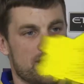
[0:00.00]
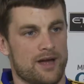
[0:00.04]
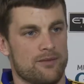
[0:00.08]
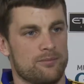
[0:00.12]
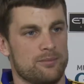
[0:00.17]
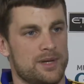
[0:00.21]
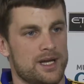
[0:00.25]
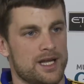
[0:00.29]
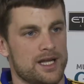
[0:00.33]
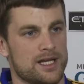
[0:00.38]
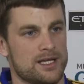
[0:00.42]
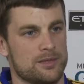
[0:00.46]

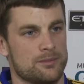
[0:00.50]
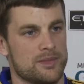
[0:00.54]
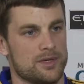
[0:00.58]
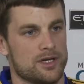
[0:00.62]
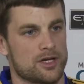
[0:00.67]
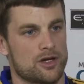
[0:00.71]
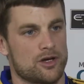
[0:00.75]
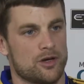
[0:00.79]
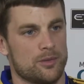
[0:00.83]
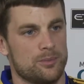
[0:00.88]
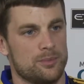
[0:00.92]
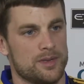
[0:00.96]
haven't played them in
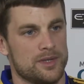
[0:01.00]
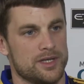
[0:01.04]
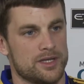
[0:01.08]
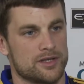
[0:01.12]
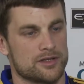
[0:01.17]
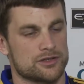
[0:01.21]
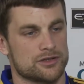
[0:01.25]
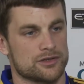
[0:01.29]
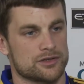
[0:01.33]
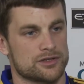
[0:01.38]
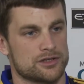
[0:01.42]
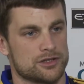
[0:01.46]
a couple of
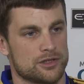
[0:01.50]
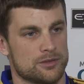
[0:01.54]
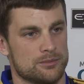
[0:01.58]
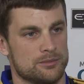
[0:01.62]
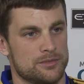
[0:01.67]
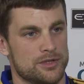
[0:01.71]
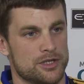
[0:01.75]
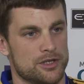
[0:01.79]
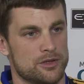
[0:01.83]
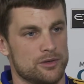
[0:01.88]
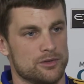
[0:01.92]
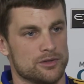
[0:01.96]
years, so it's
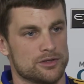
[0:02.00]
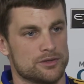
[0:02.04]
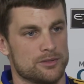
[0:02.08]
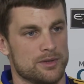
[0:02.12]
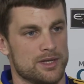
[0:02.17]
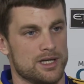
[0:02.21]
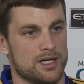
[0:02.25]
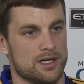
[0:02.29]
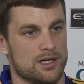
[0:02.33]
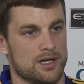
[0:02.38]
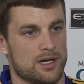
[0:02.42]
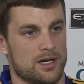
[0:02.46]
something new as
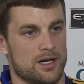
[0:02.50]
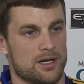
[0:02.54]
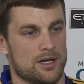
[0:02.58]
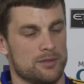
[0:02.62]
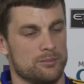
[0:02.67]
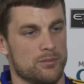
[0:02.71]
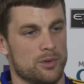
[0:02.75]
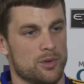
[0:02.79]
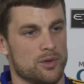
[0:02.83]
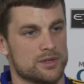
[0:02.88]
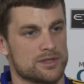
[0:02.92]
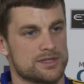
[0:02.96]
well
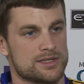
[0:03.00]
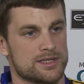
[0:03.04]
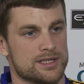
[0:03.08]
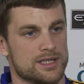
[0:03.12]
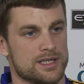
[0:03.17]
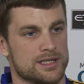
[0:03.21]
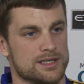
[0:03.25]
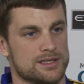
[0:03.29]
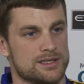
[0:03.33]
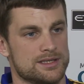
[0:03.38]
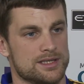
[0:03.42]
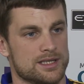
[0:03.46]
on both
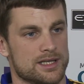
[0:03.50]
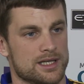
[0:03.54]
sides.